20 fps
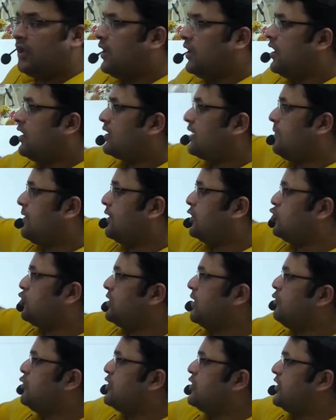Coming to
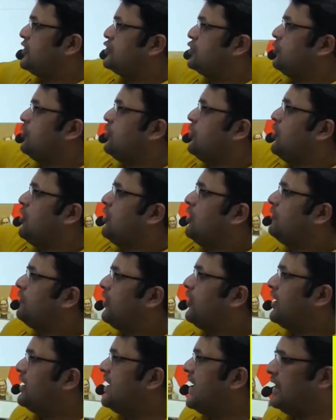WHO.
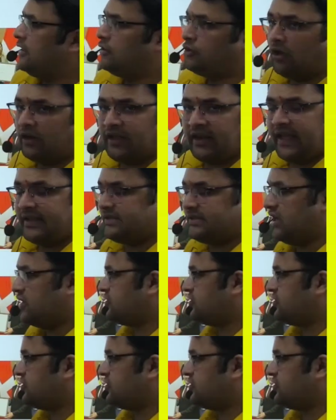World Health Organization